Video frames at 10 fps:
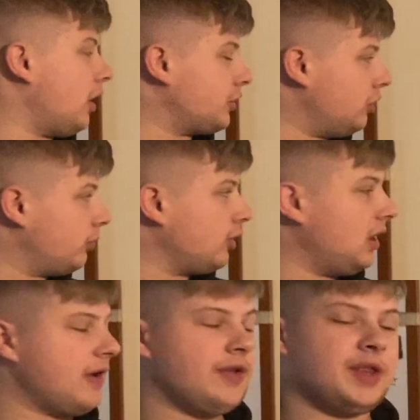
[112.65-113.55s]
October
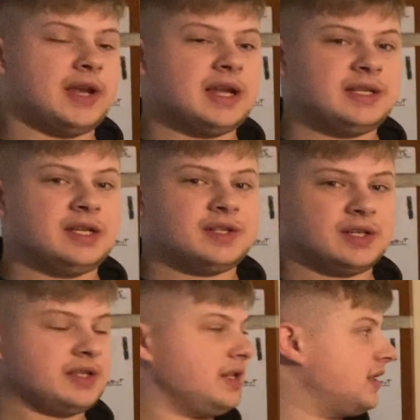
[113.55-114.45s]
11th,
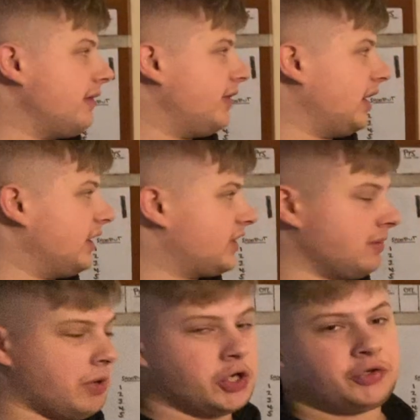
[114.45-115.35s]
1967 against the
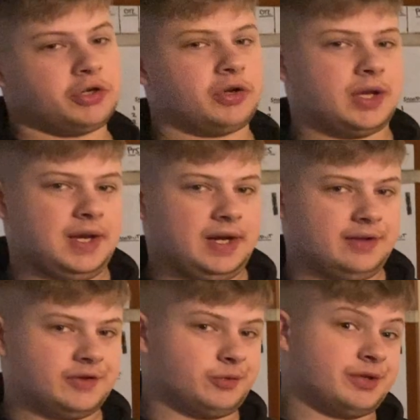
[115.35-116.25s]
Montreal
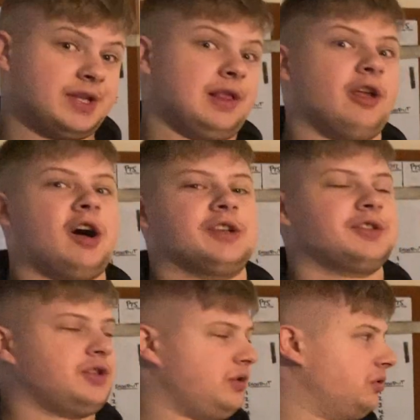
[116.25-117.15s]
Canadiens, which they
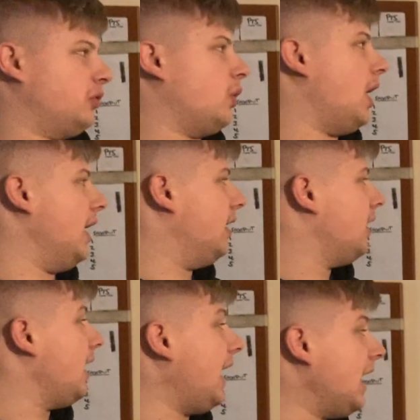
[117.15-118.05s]
lost 2-1.
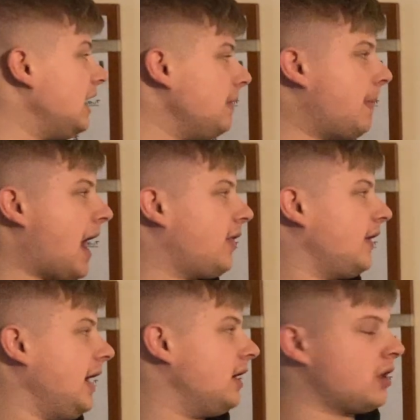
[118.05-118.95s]
Andy
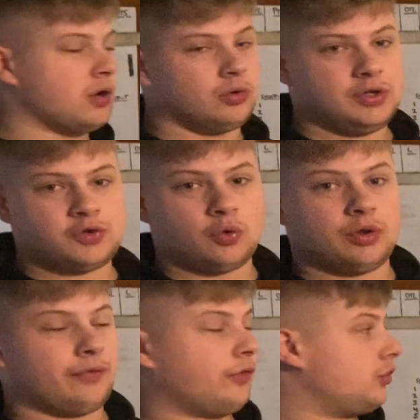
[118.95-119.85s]
Bathgate not only scored
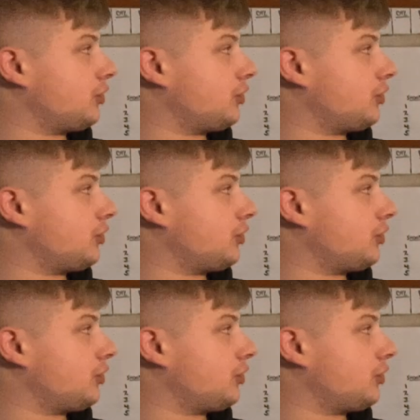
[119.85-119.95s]
the first